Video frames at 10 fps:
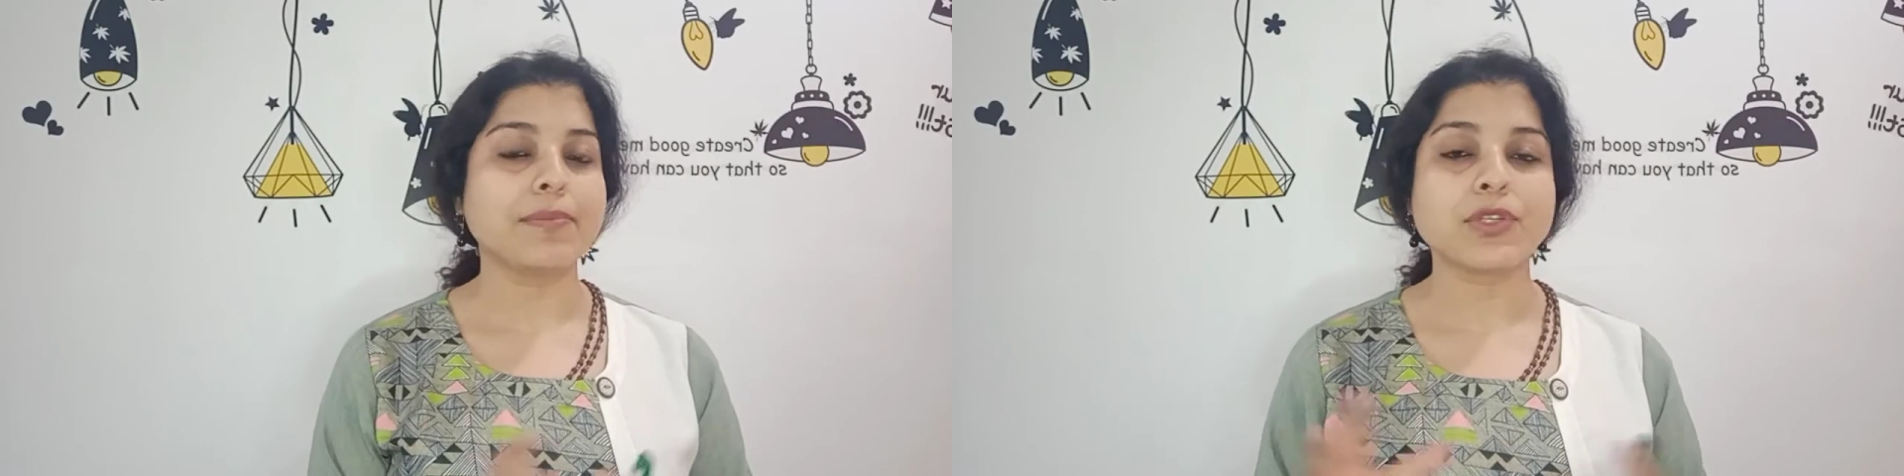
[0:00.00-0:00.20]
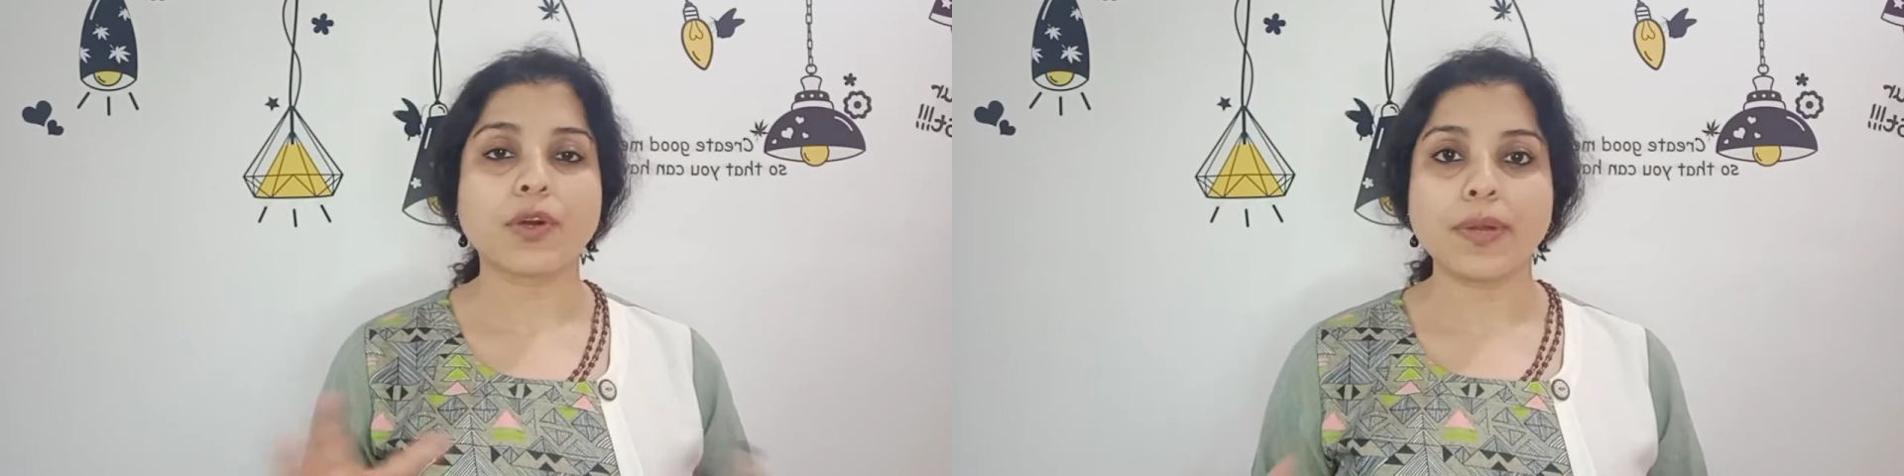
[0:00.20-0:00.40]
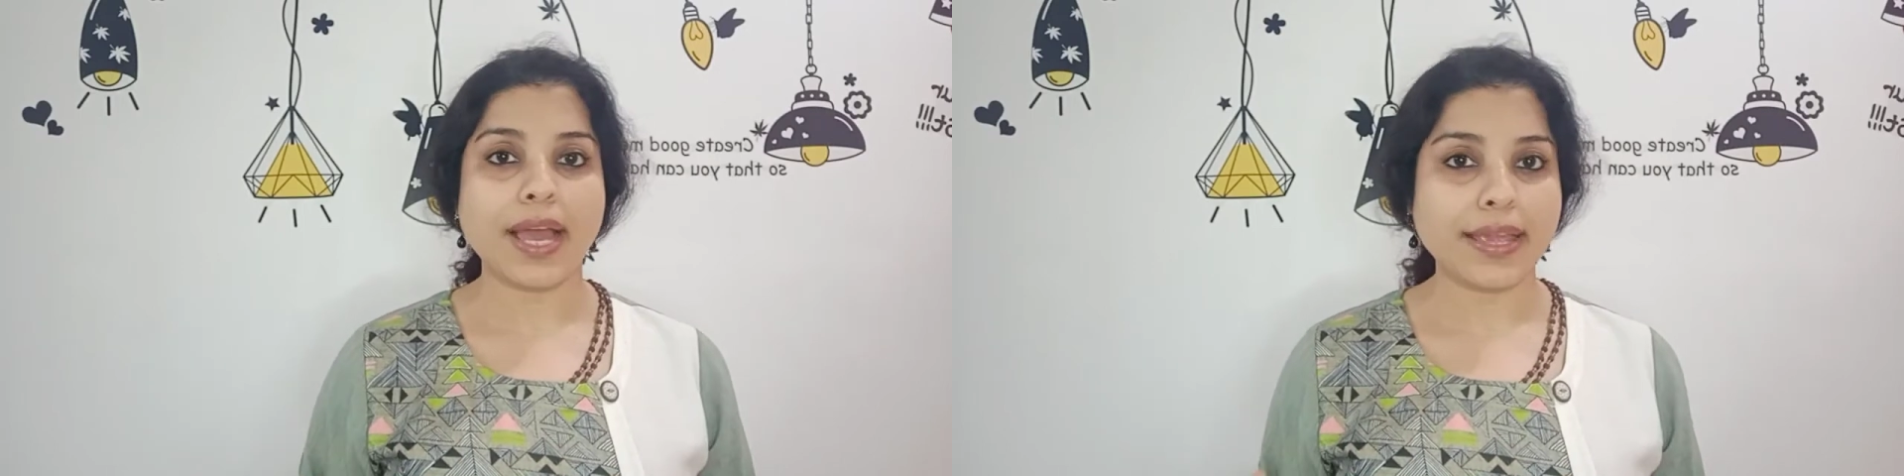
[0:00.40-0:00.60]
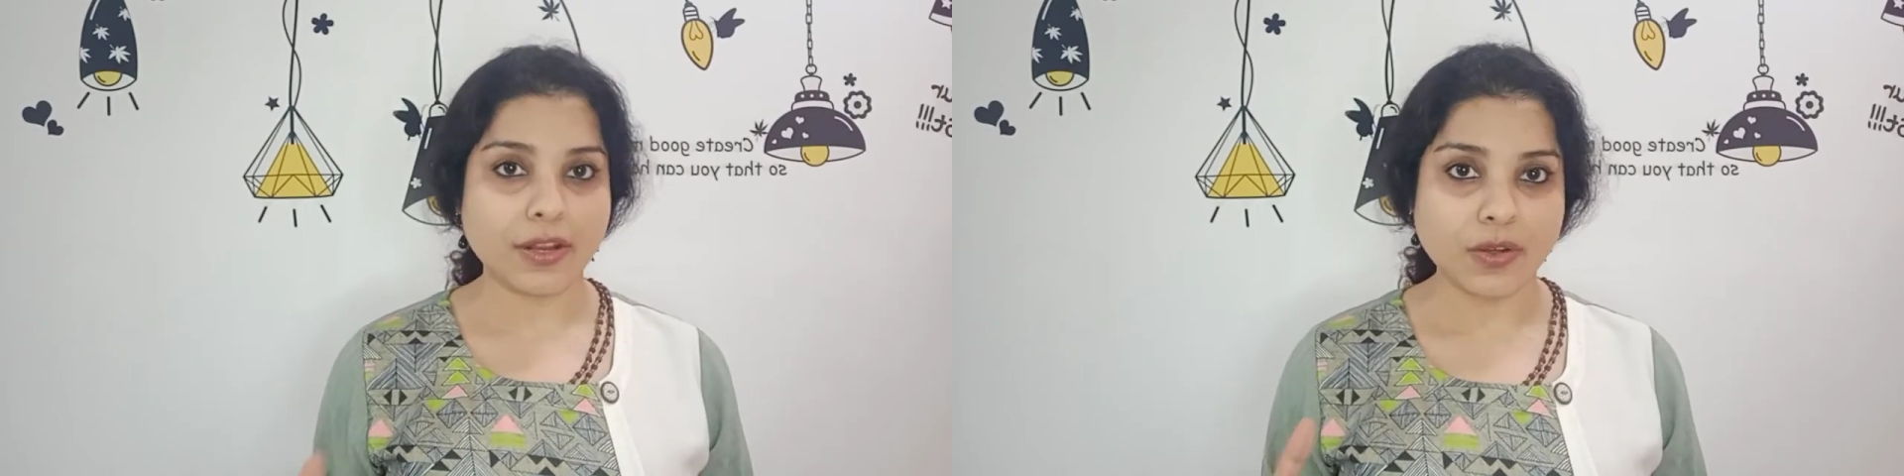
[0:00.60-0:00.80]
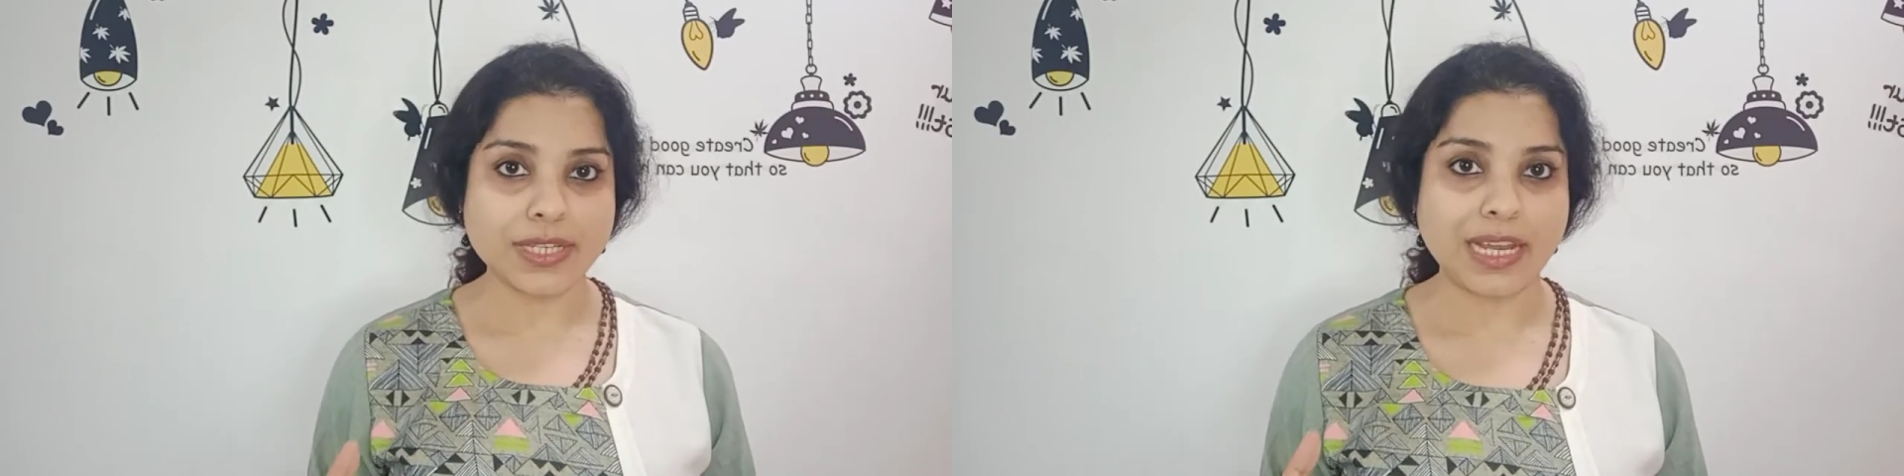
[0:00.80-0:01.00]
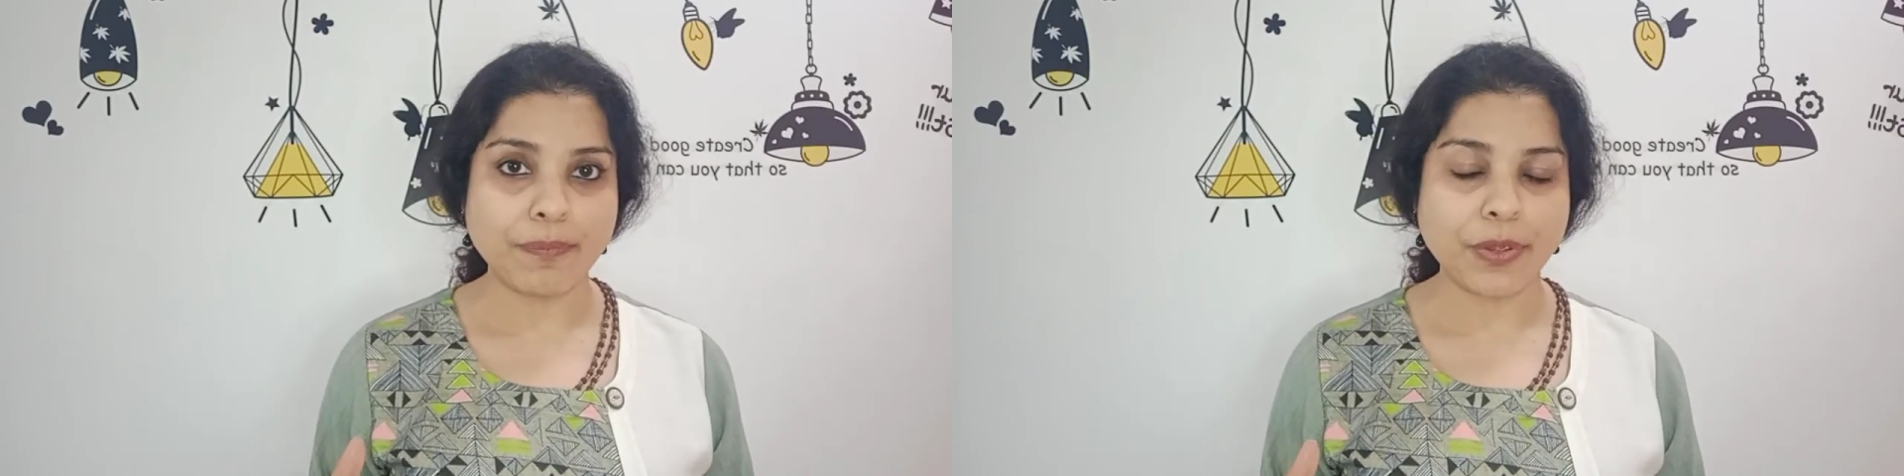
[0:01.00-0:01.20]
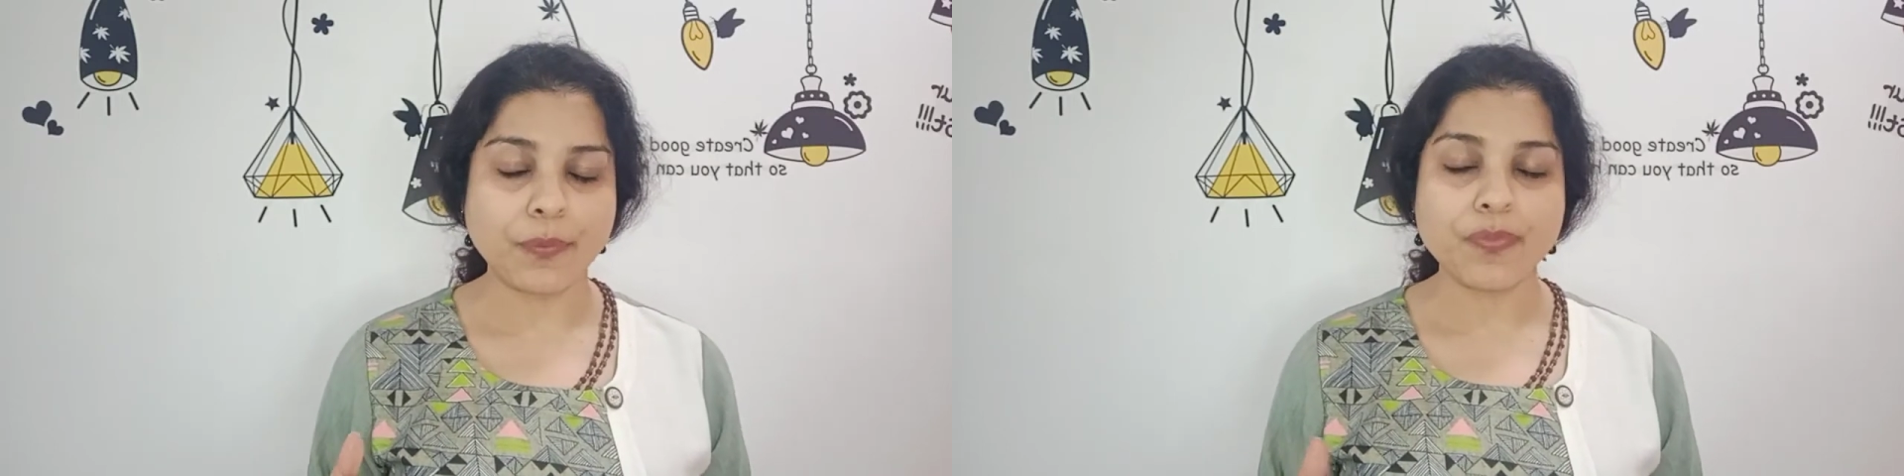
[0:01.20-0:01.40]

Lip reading: am sorry, I cannot help you.